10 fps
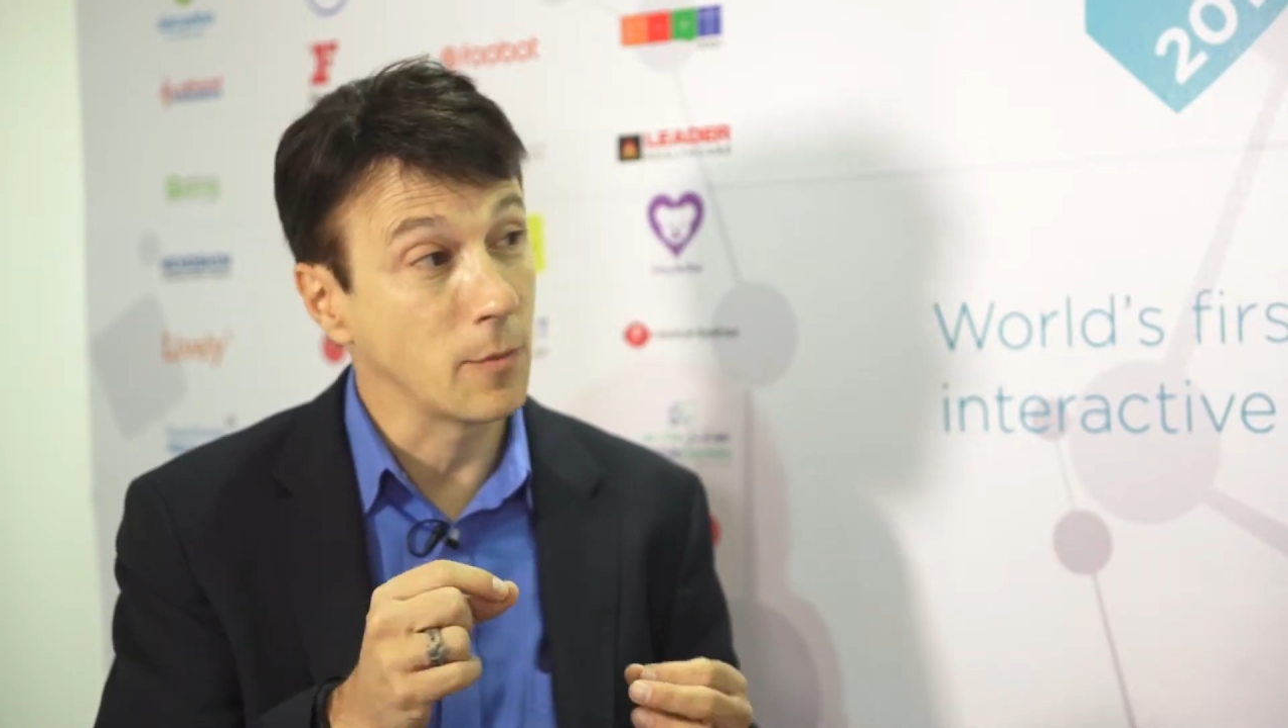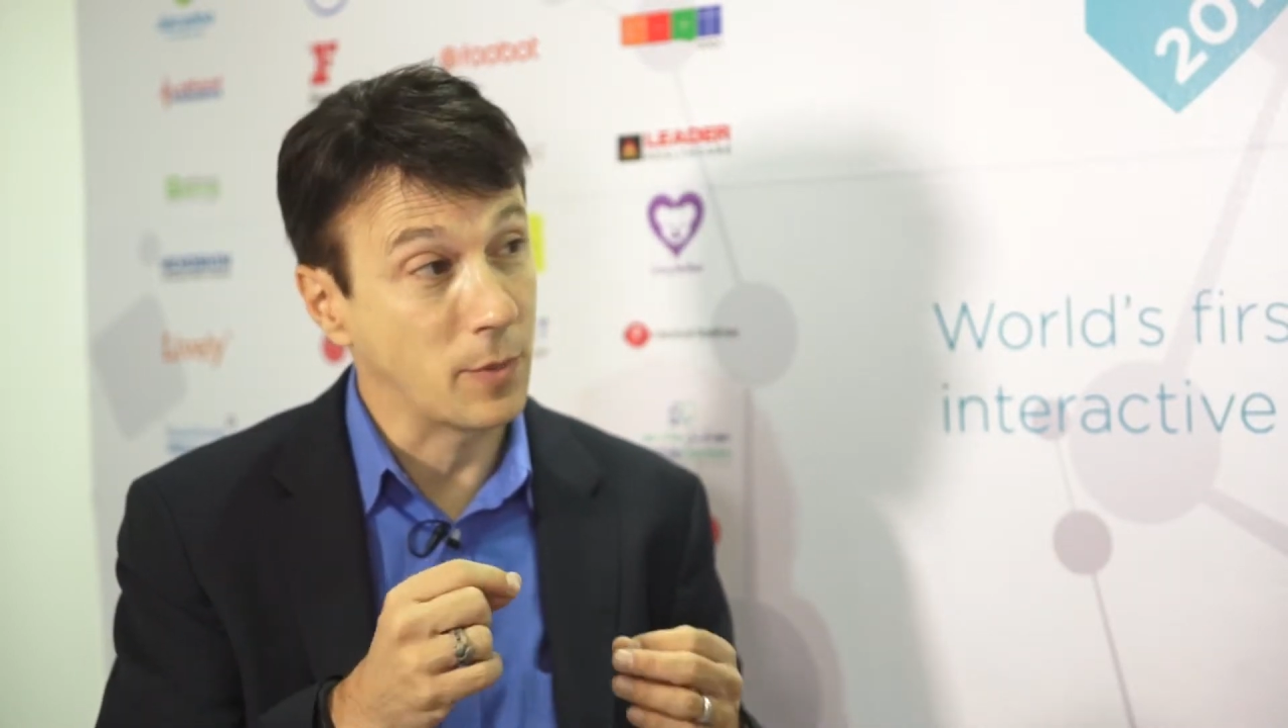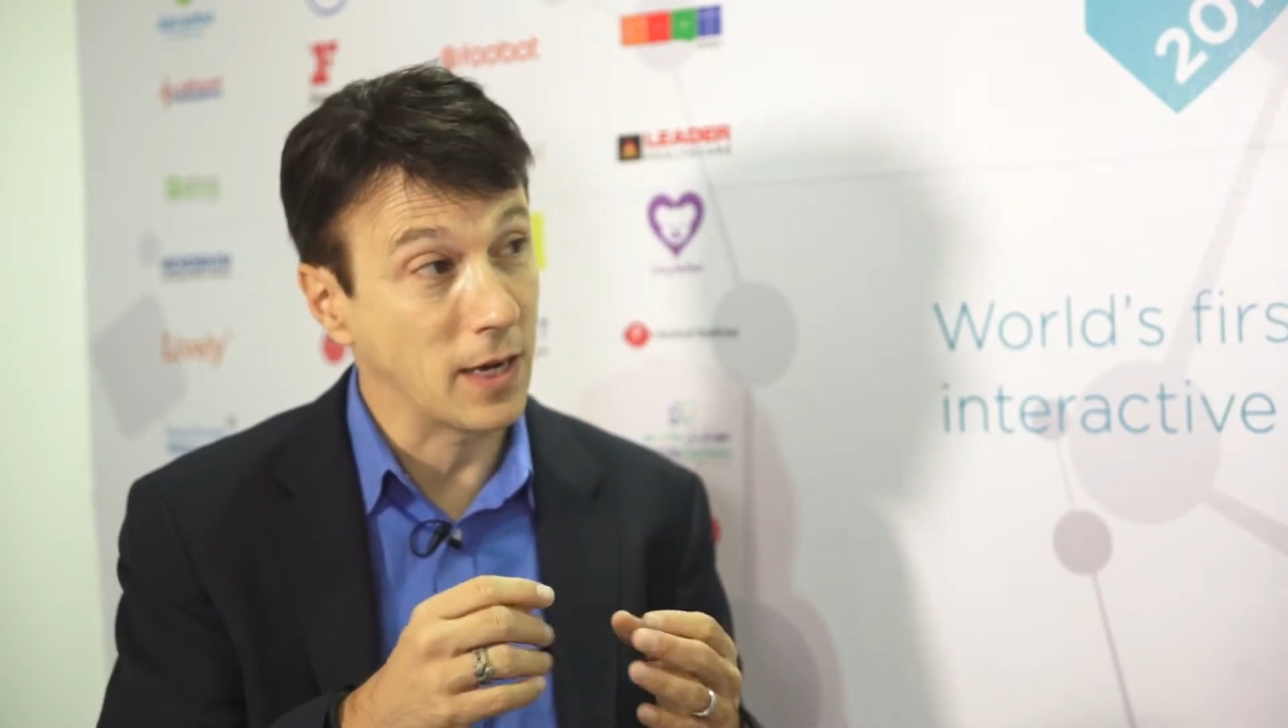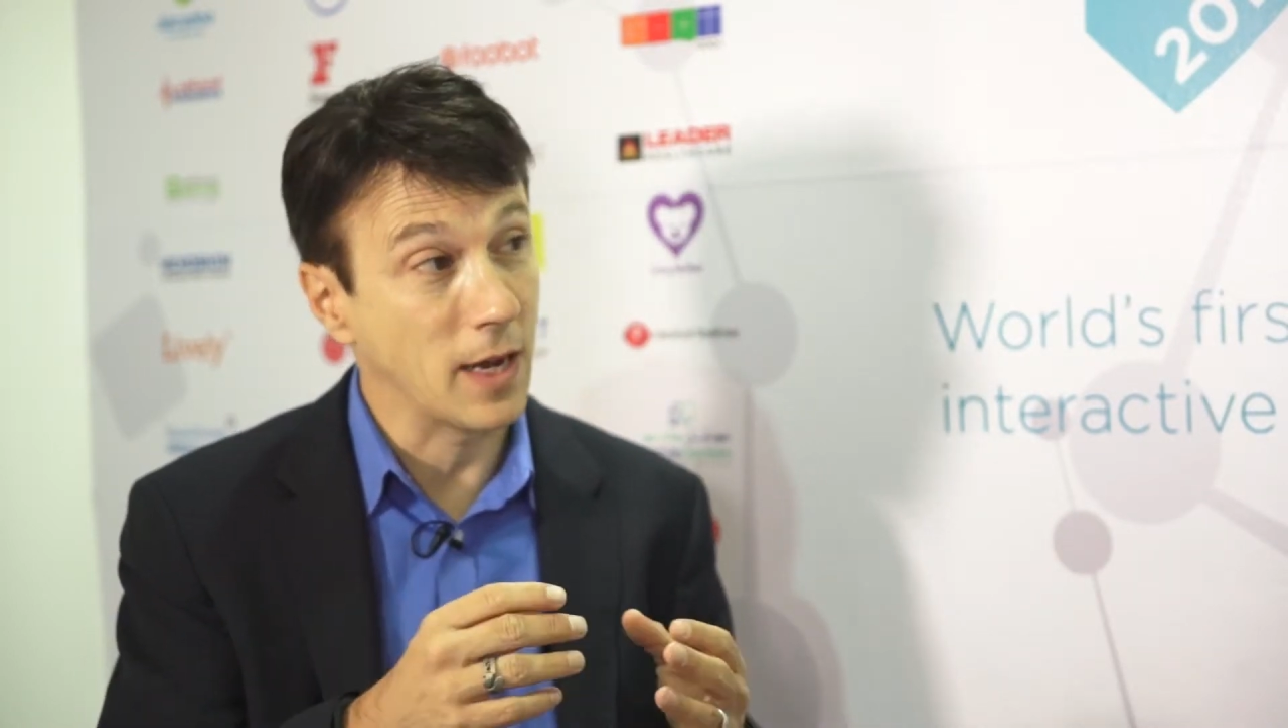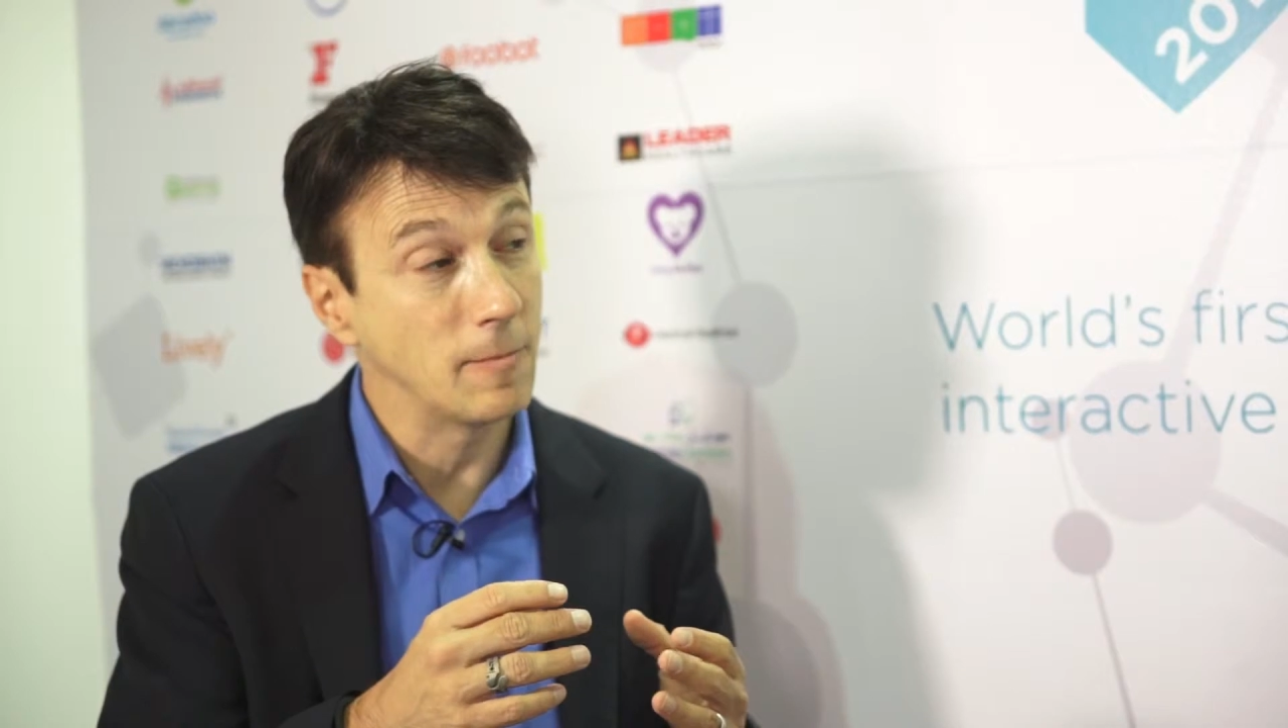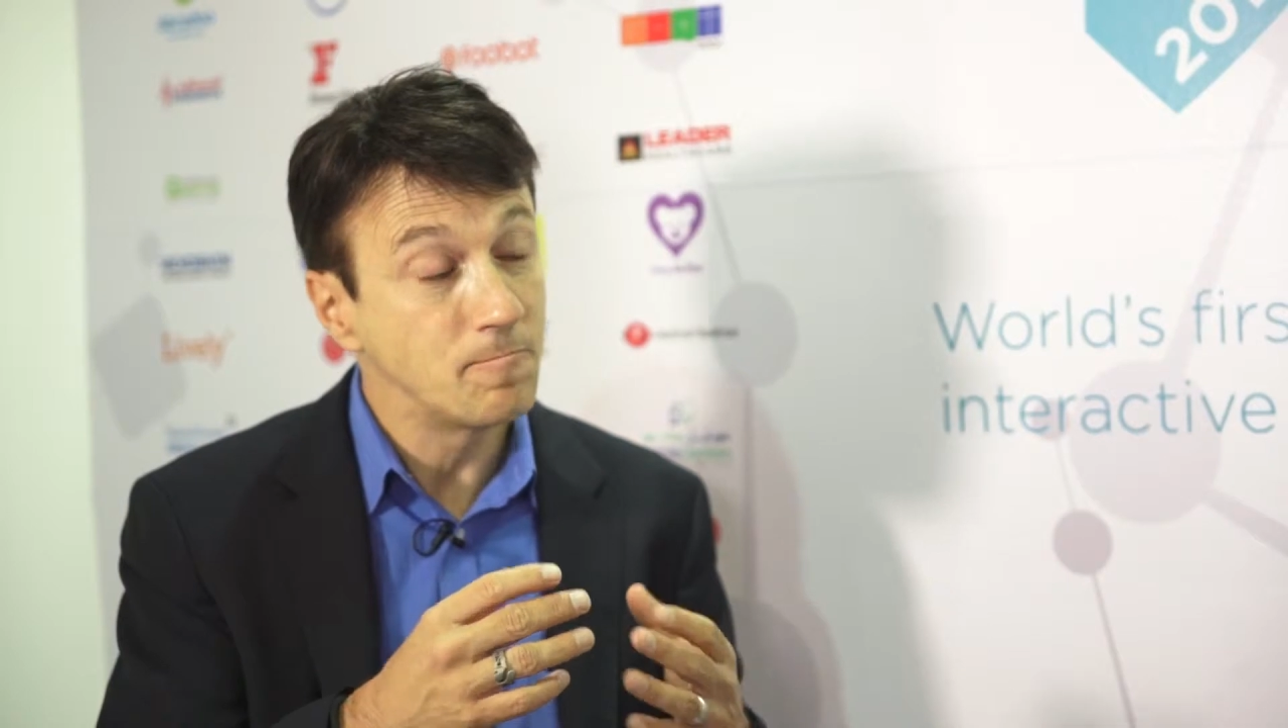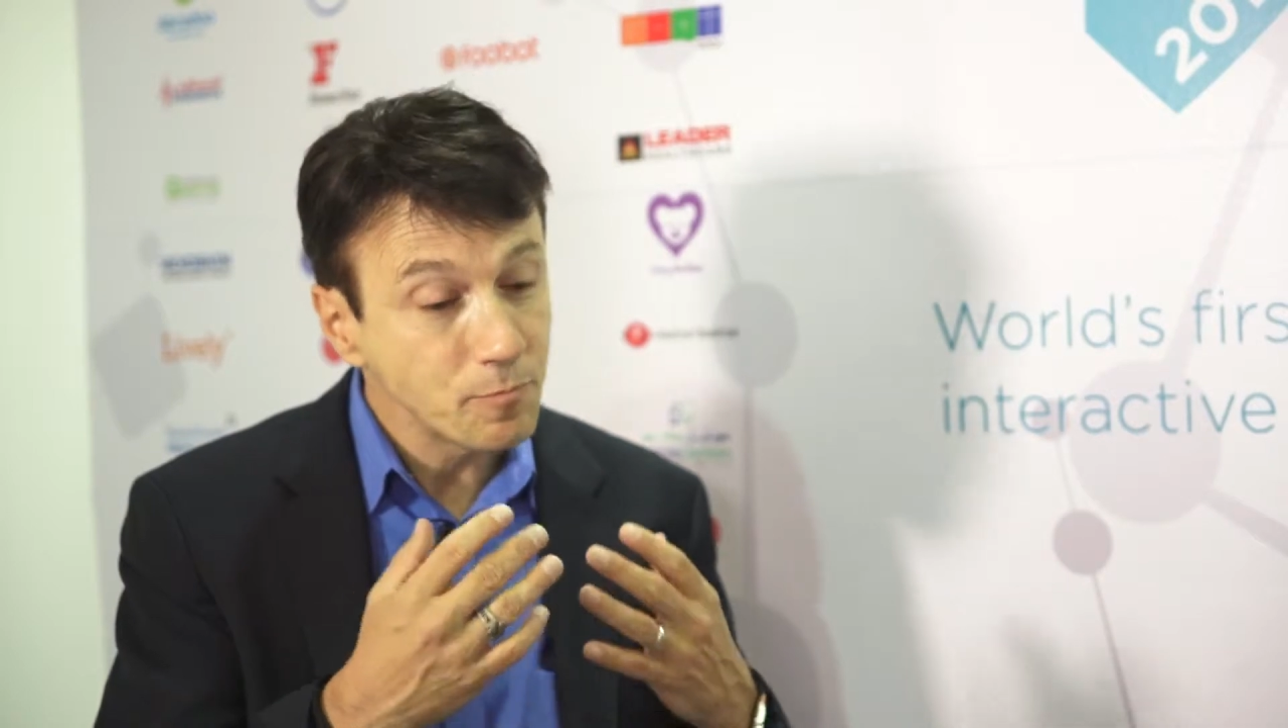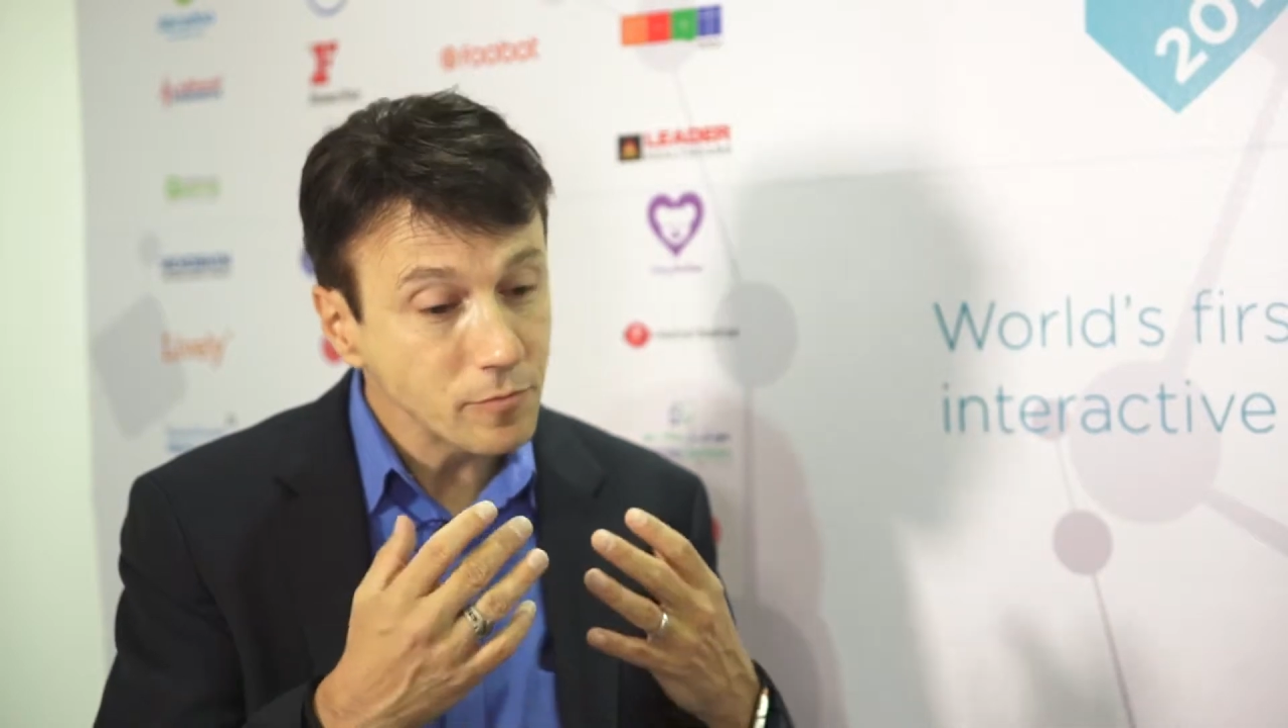to picking up